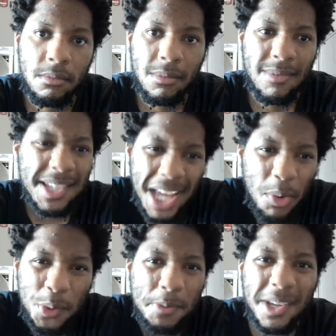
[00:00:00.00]
Is that what
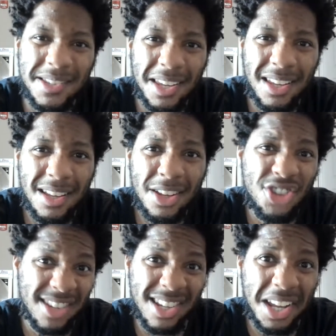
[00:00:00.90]
was missing?
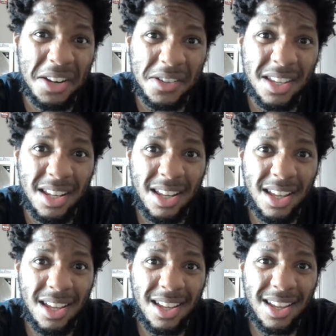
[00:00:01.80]
Justin Anderson?
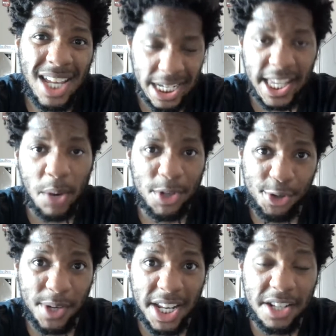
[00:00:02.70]
Is that what you
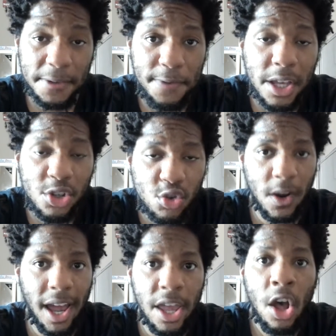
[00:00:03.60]
needed to fucking
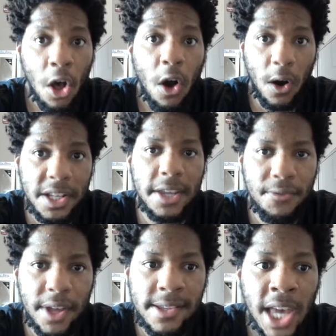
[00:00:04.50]
try on
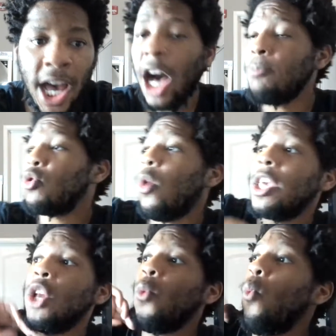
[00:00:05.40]
defense? I'm
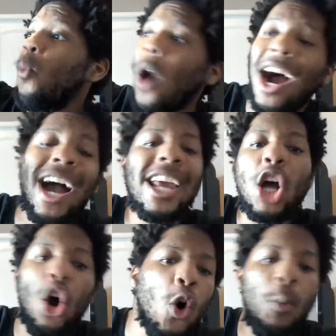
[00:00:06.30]
talking wide
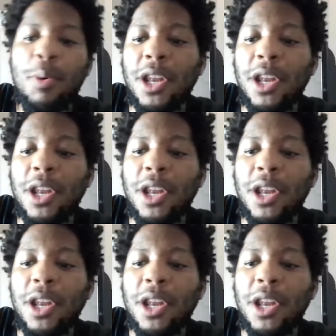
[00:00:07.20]
open,